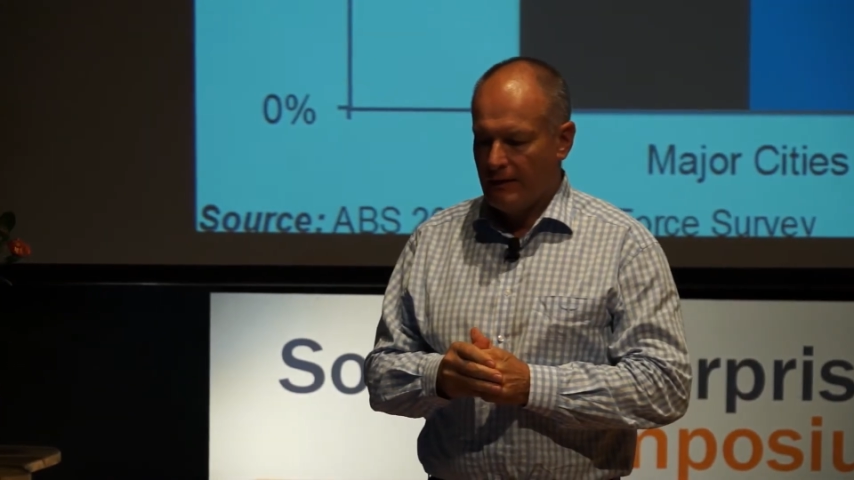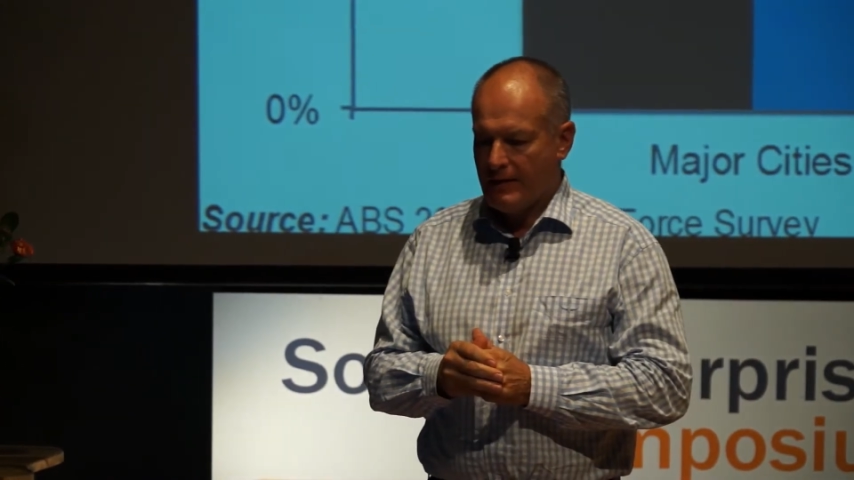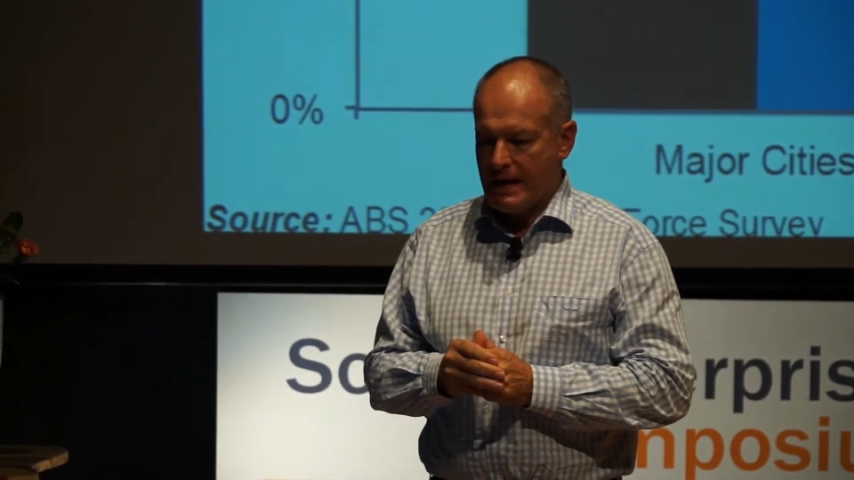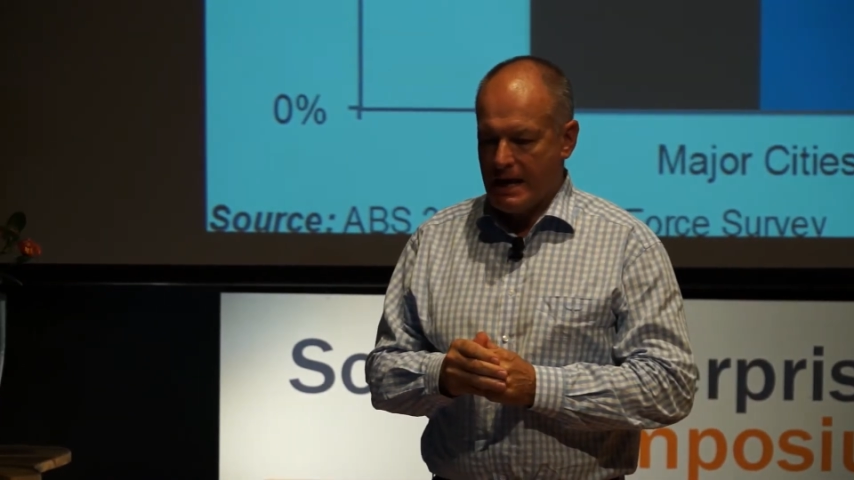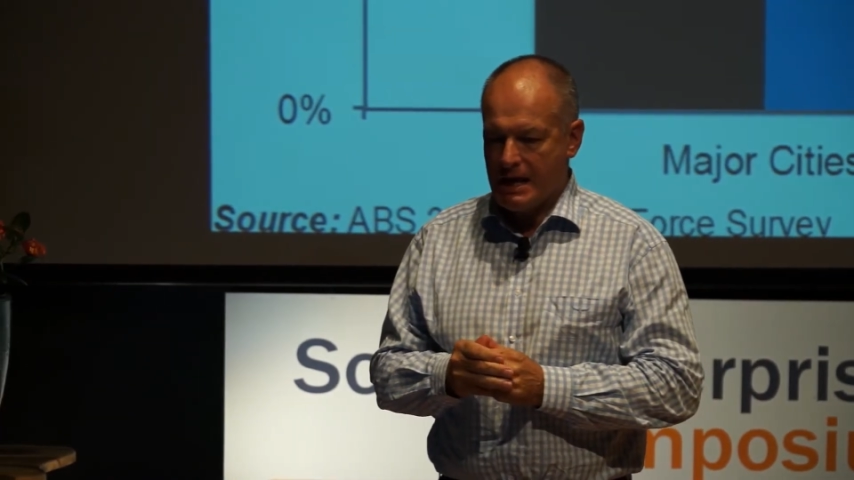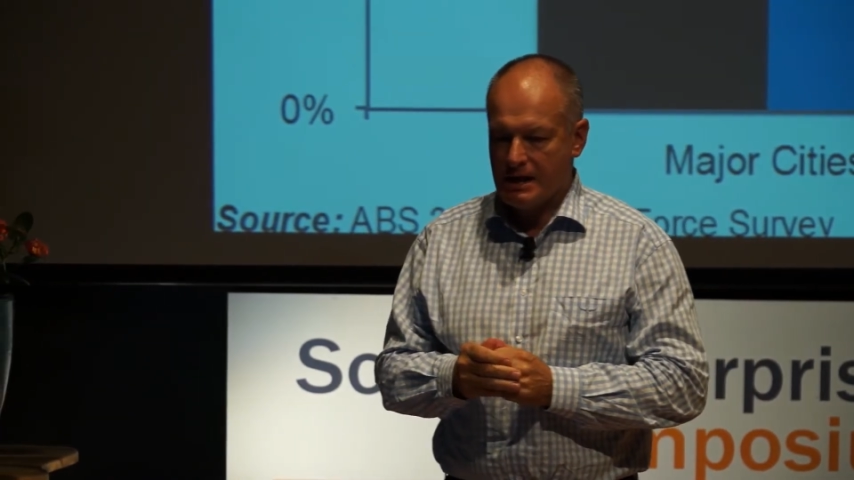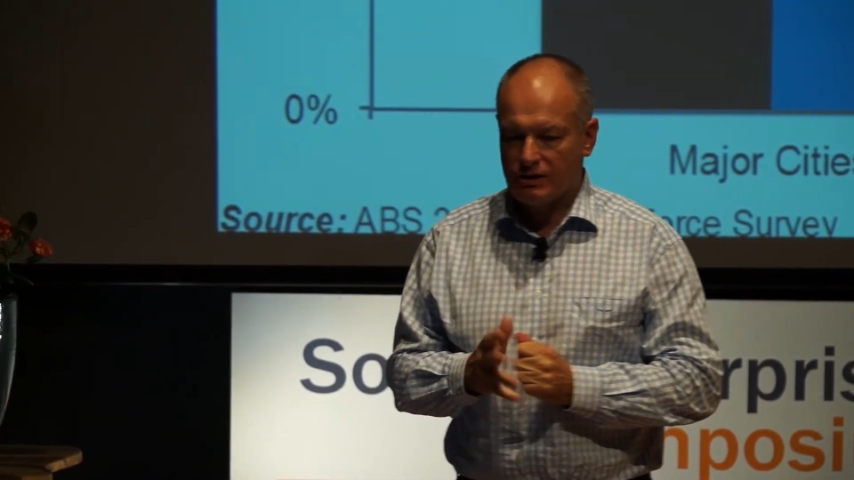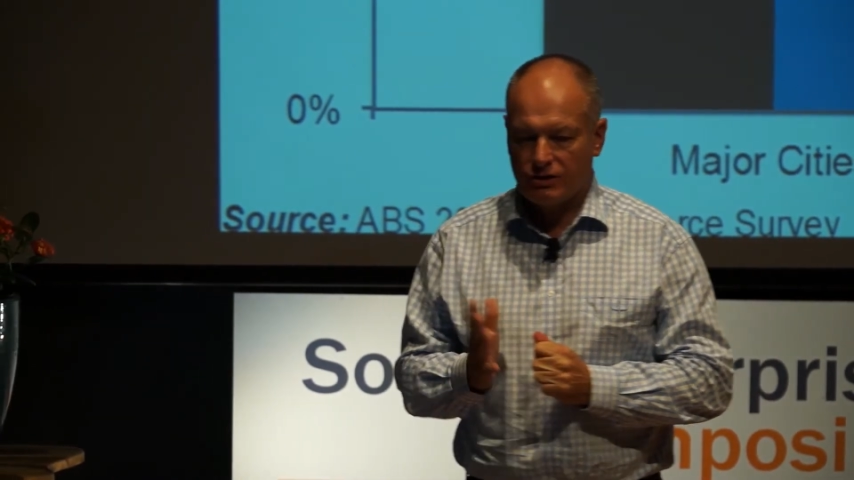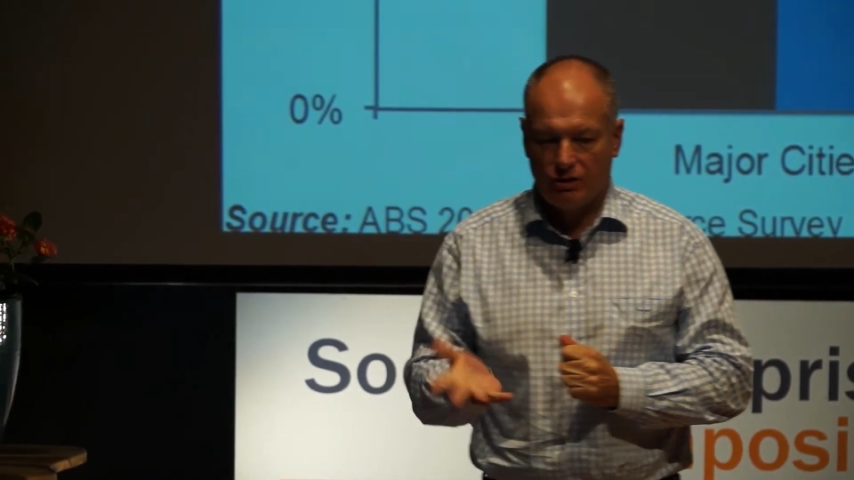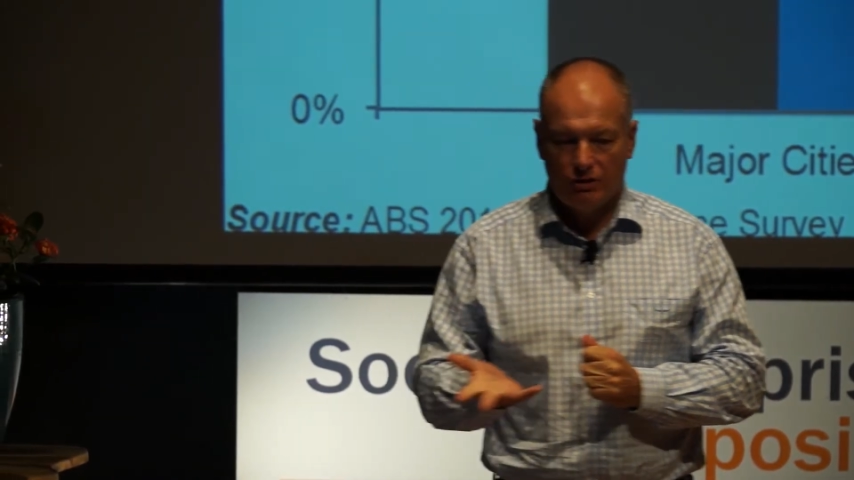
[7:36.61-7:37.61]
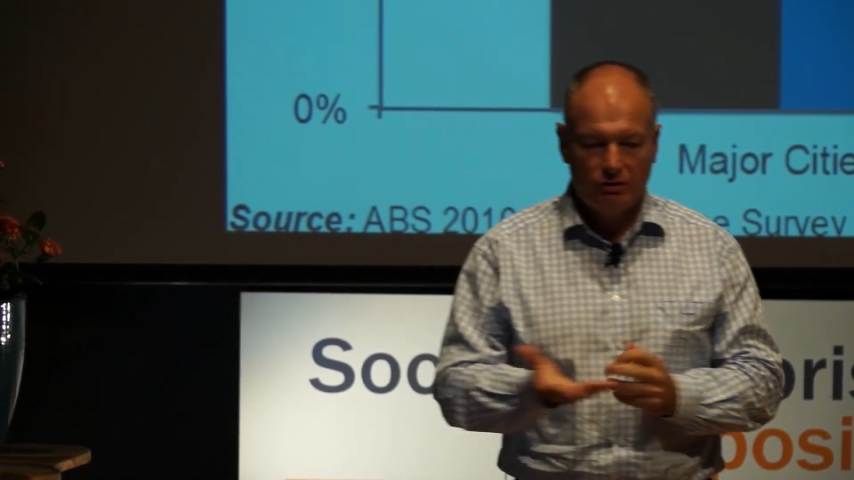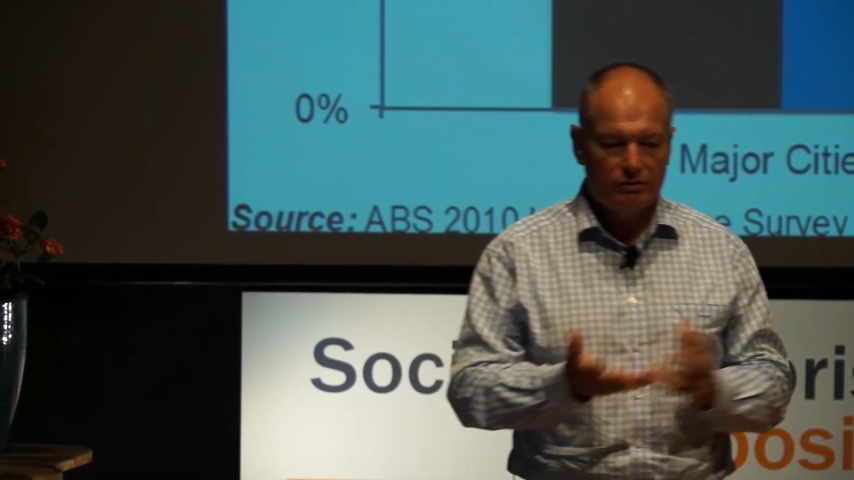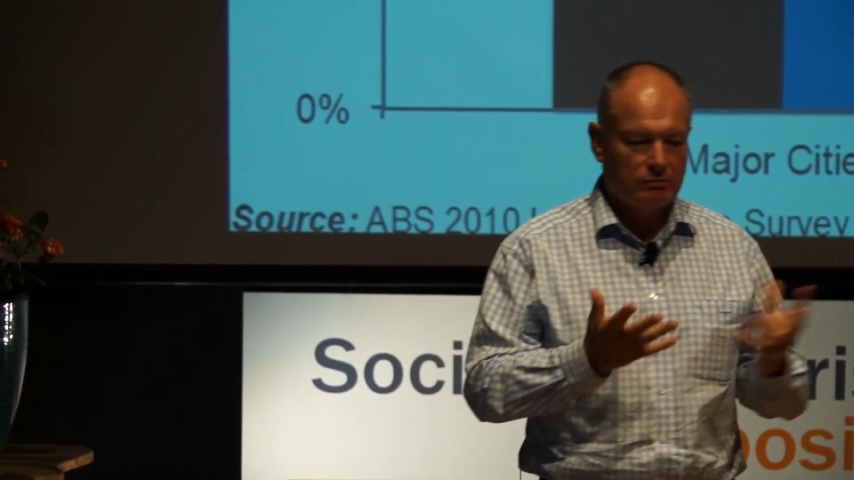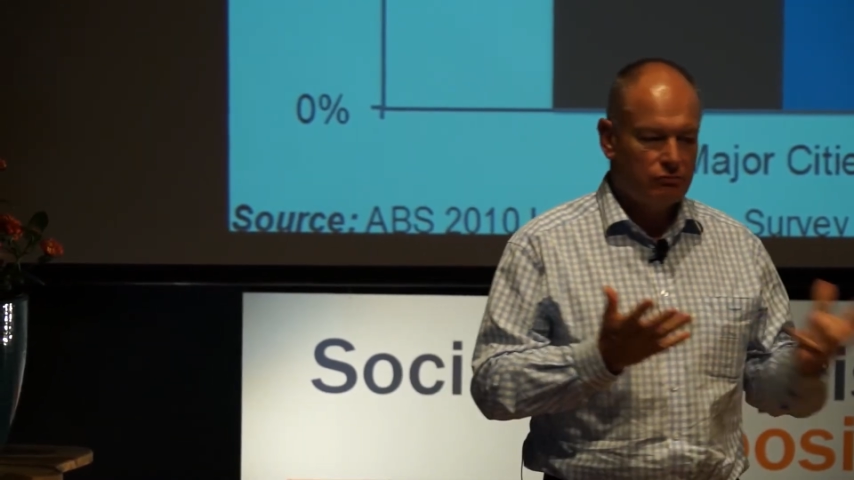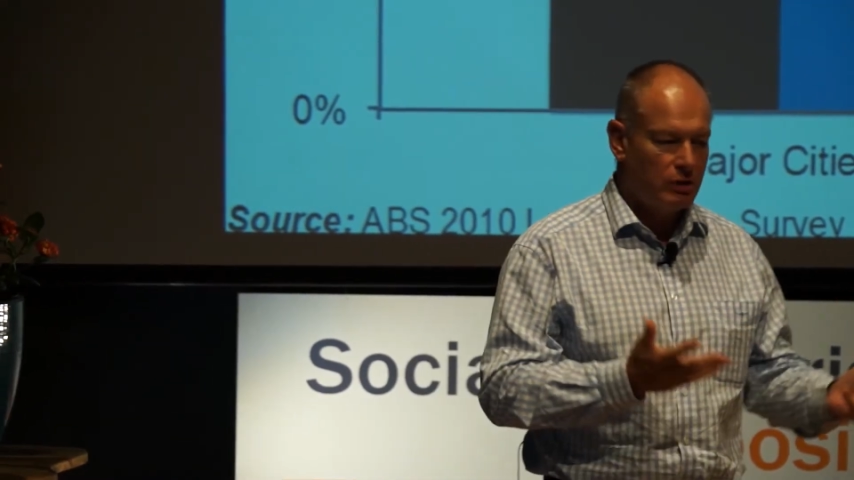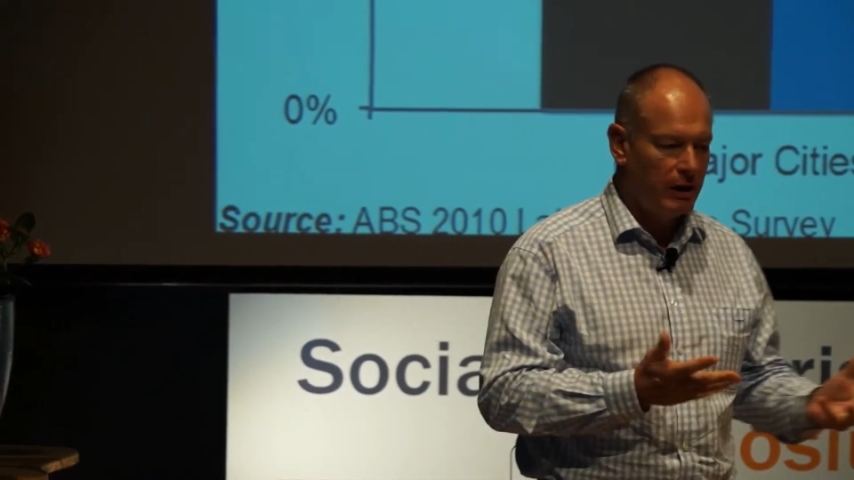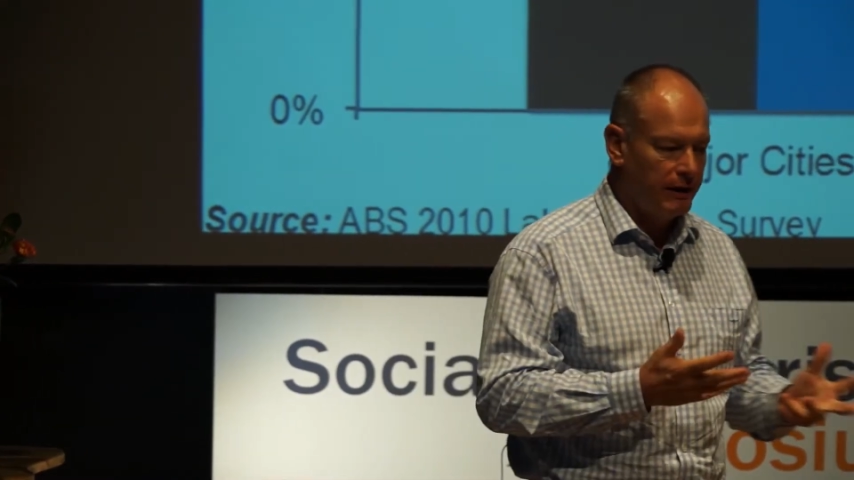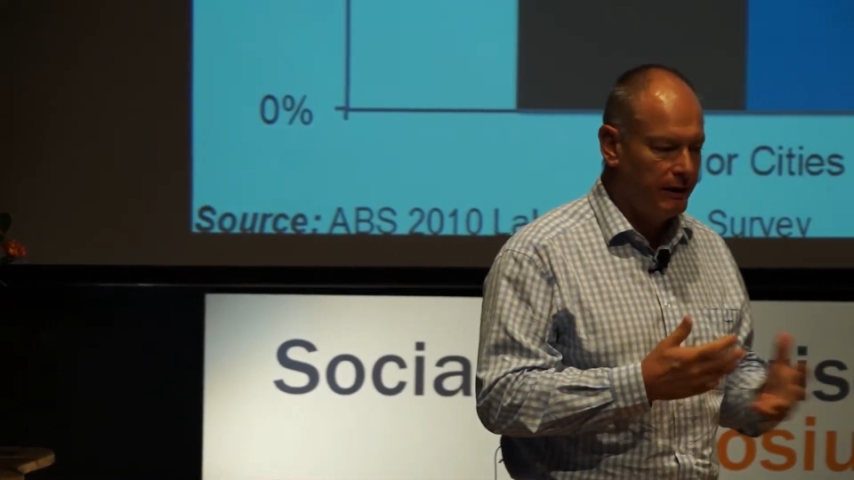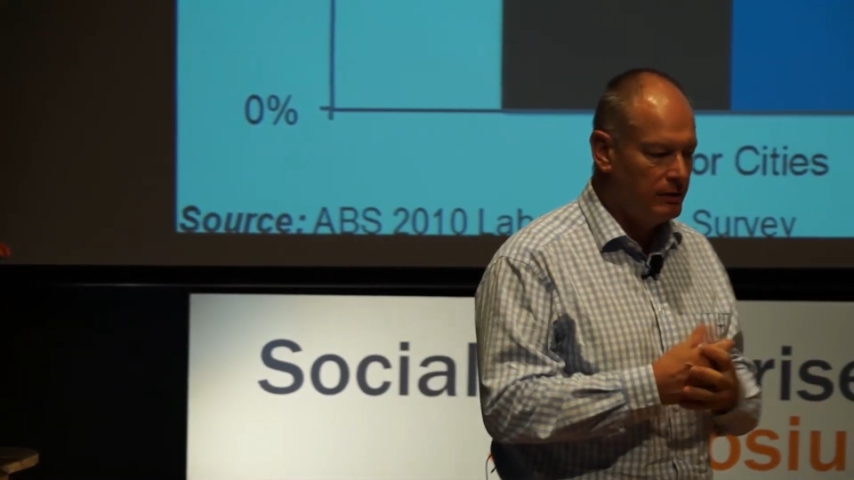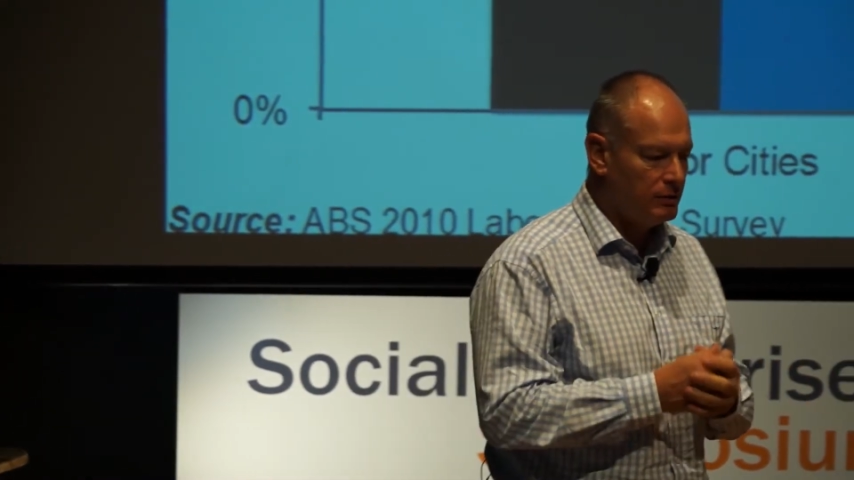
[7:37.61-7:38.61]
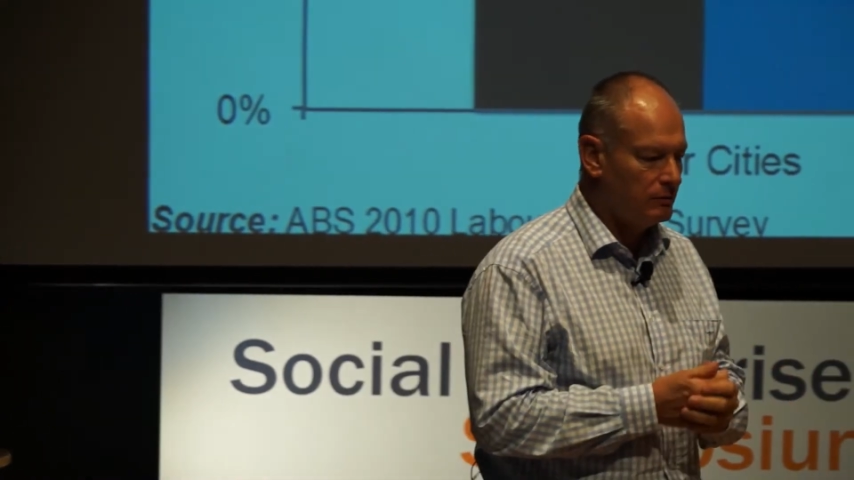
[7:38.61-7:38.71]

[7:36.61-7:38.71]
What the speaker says: the students, trainees,